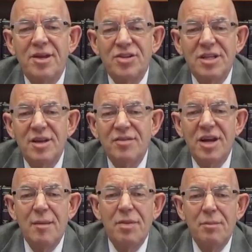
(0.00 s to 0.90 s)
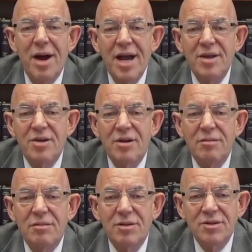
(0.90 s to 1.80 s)
She lifted up the
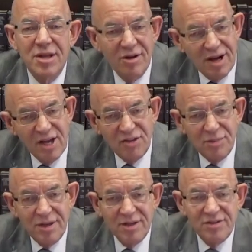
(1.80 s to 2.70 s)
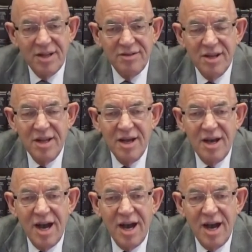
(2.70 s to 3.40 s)
binder, looked at her husband, and says,